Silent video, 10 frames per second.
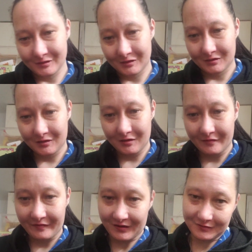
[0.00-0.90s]
You're
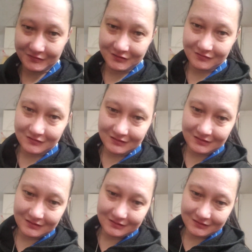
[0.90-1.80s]
on Phantom
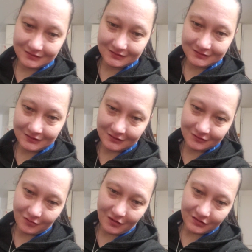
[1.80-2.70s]
Stories. Thanks
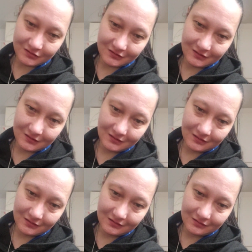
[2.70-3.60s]
for
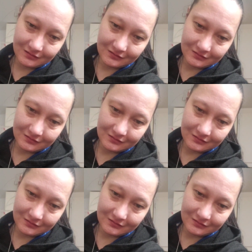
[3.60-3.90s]
watching.